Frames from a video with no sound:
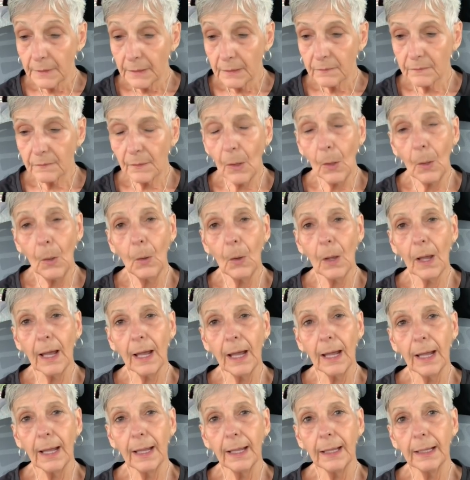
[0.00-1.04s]
So
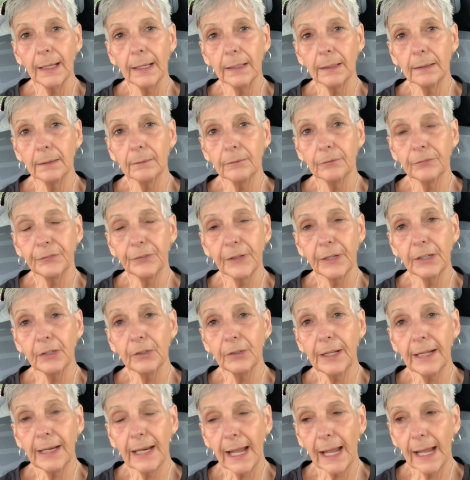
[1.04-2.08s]
I
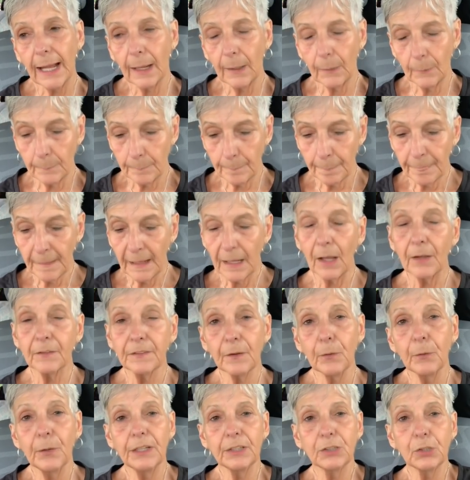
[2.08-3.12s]
figured it out.
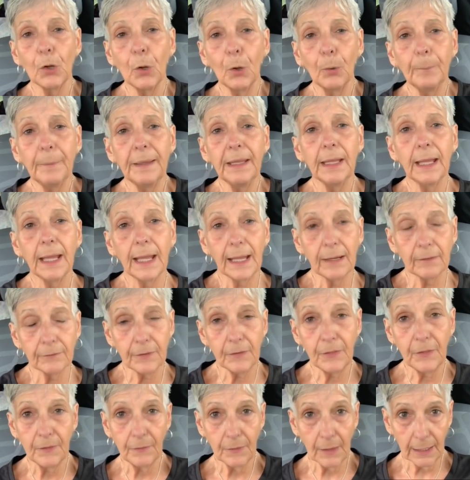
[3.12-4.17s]
So he told me
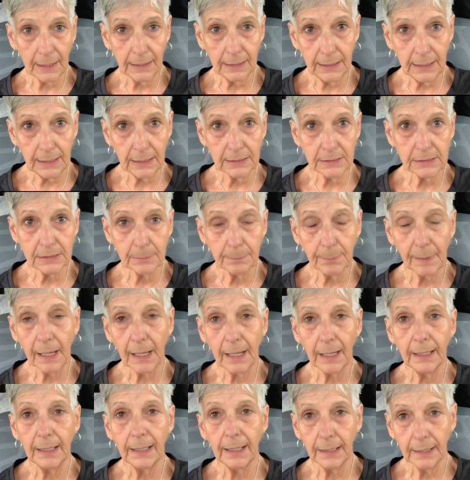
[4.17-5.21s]
everything that I needed to
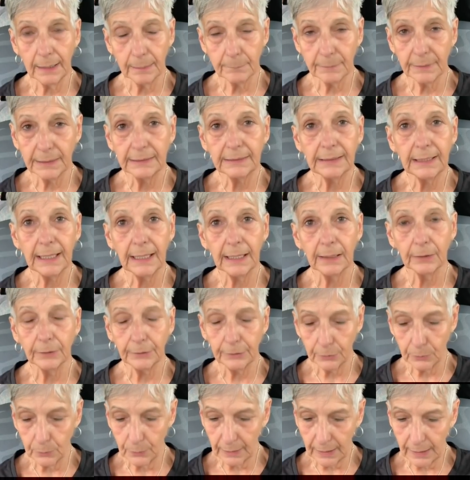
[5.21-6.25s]
buy, and I'm going to tell
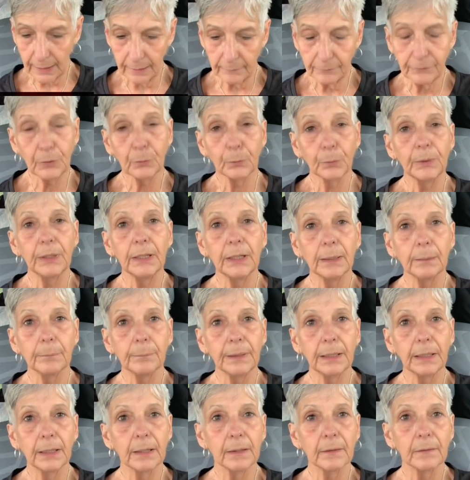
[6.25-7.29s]
you, and I have to read it
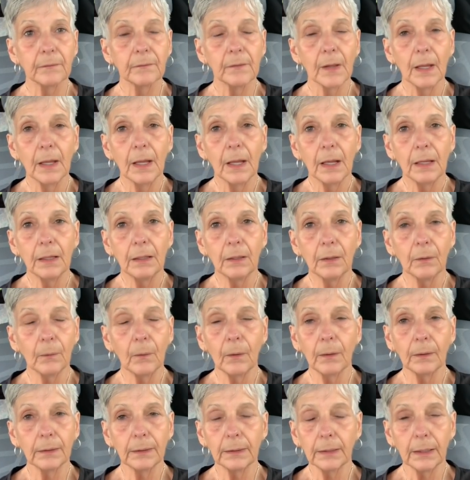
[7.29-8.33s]
because, you
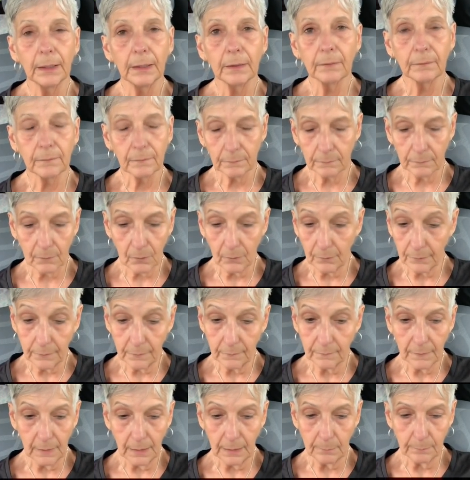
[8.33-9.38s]
know, it's all
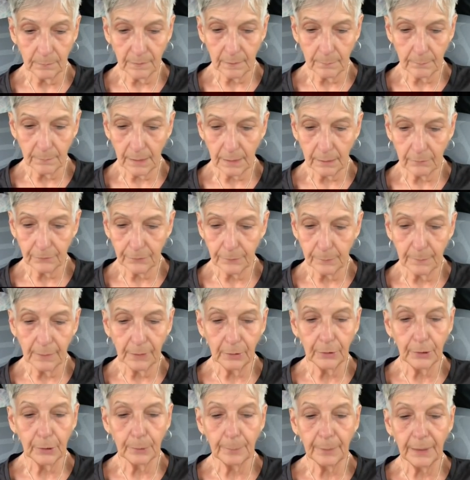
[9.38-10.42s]
these names I'm not
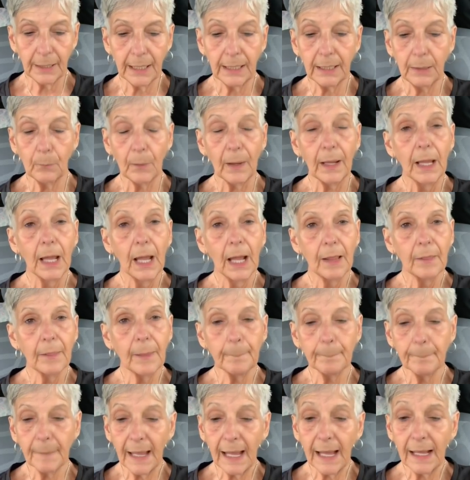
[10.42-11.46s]
familiar. But anyway,
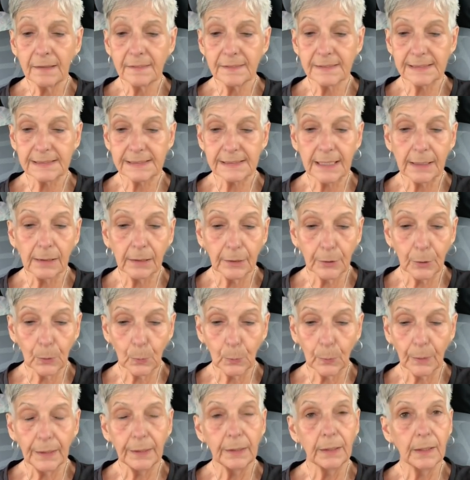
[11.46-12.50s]
the Max
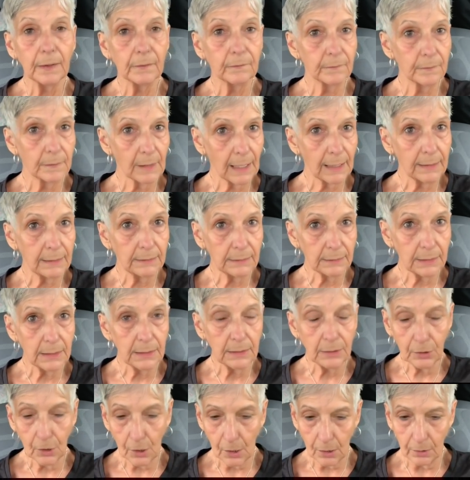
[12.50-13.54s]
solenoid is
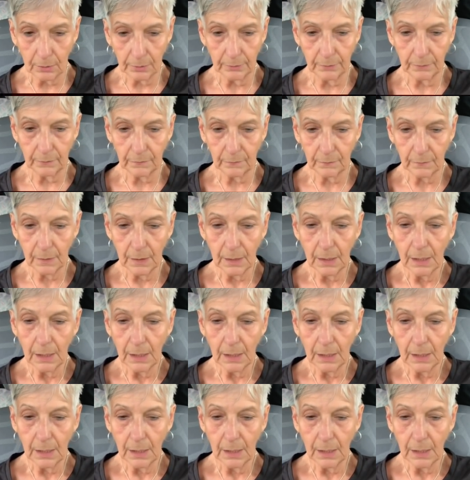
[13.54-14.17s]
$19.